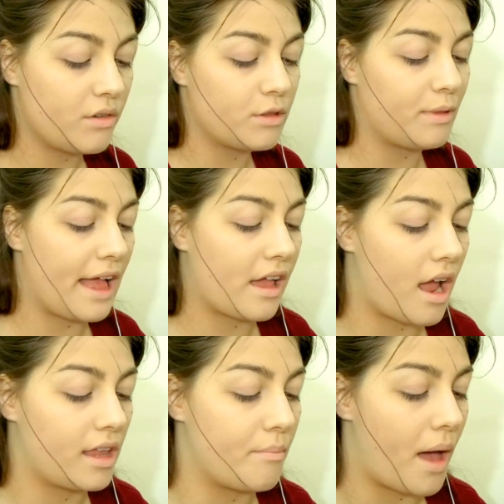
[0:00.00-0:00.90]
with black
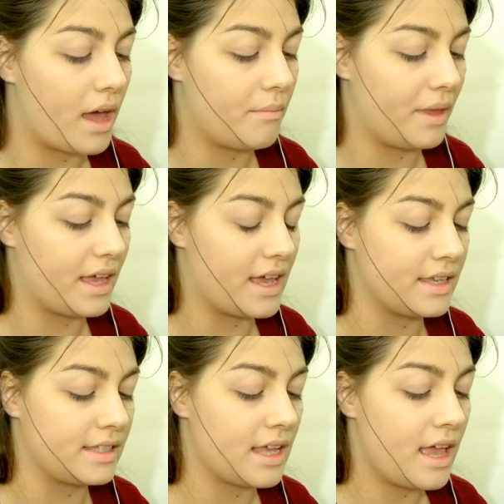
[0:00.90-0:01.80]
on the bottom
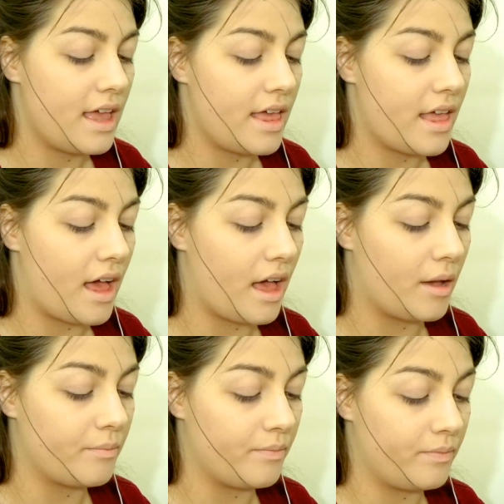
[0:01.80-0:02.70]
because
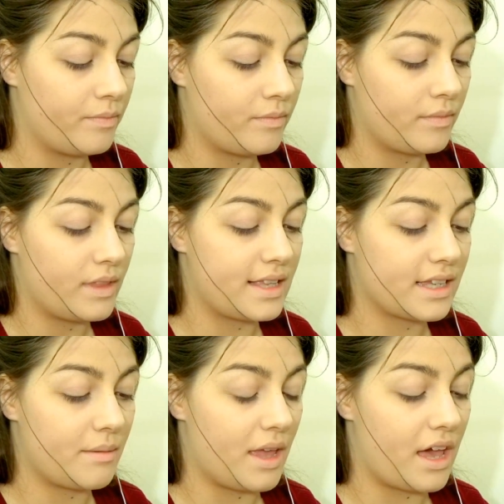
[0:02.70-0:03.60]
that's
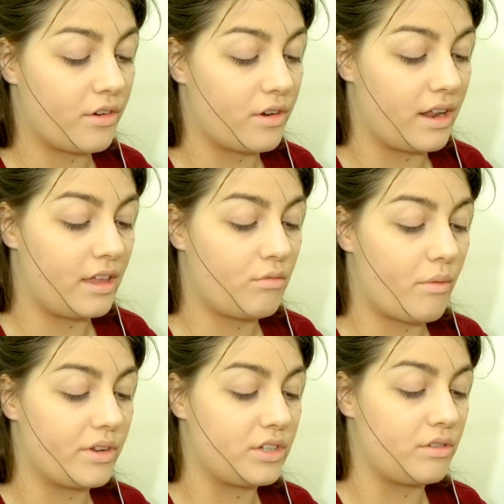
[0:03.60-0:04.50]
going to be underneath where
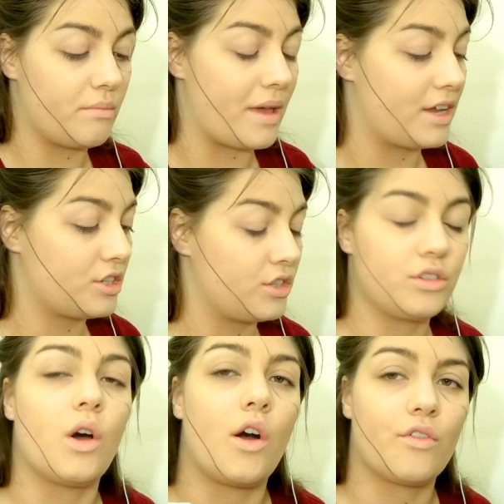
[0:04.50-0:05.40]
we do the mesh and do
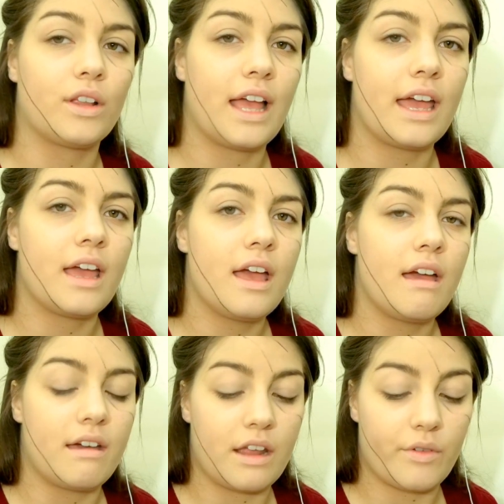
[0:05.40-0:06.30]
the overlay
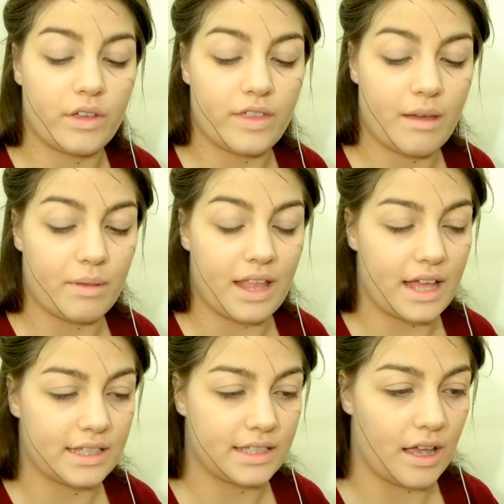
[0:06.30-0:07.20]
and everything, but
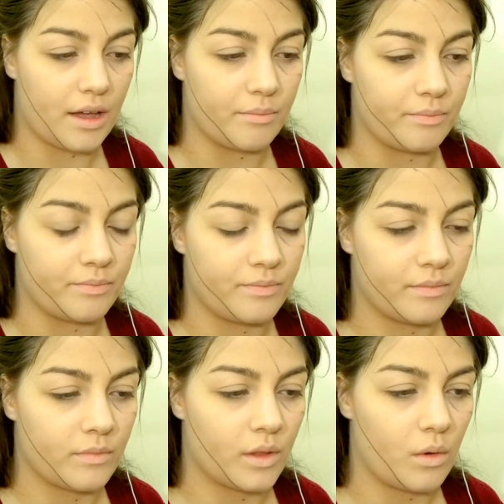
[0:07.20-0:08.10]
that's
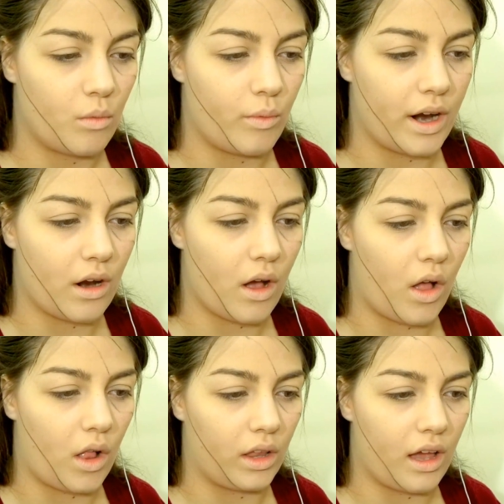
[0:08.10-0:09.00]
where
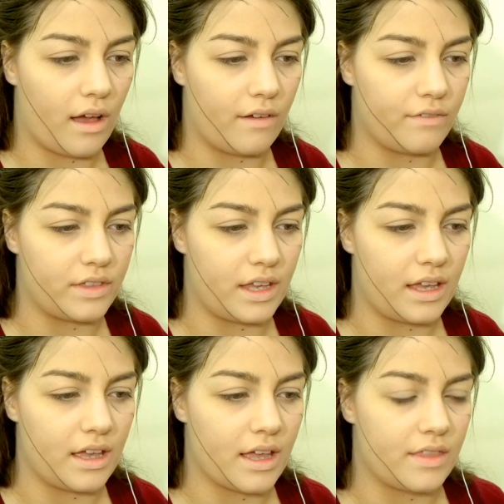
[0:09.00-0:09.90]
all of
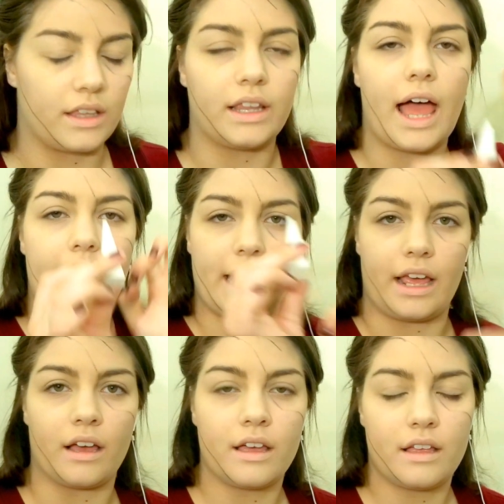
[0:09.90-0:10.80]
the
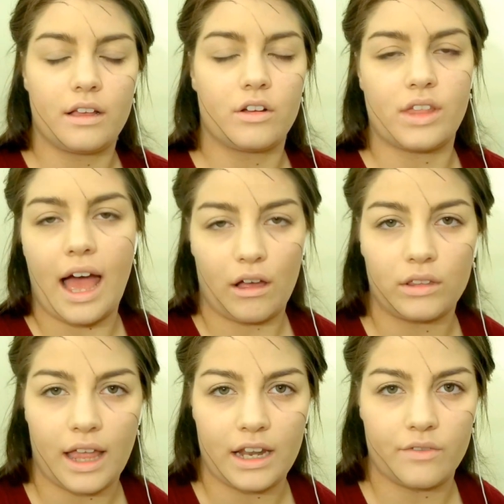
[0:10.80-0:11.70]
lining or the
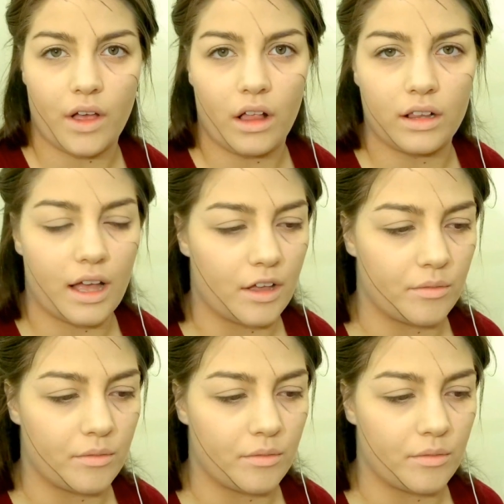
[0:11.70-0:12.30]
outline of all